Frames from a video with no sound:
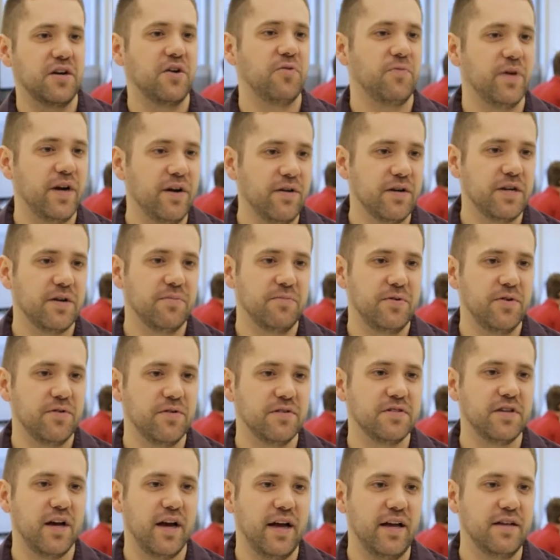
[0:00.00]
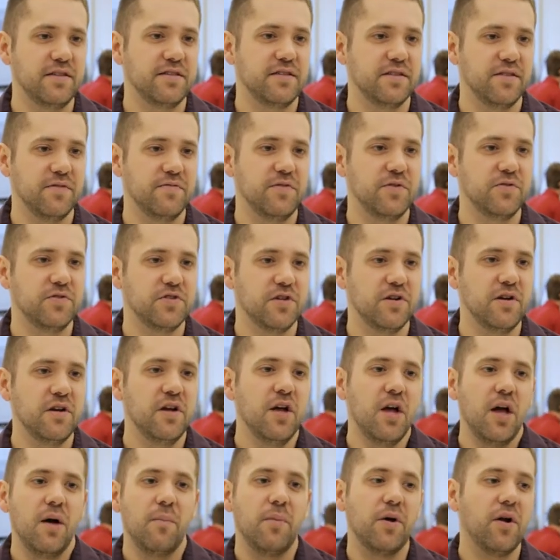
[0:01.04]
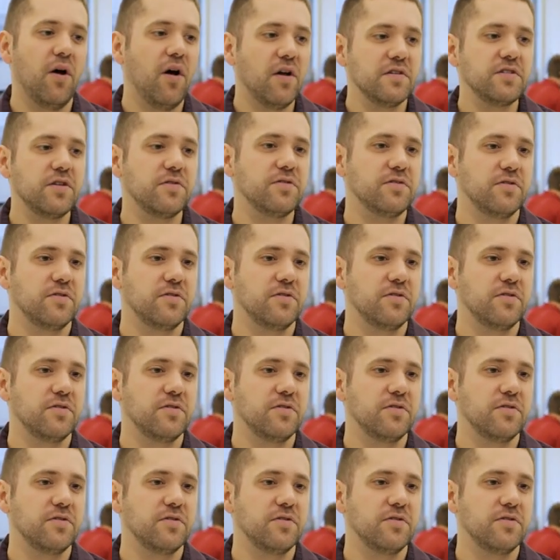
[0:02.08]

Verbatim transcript: a career in computer science in the future, but also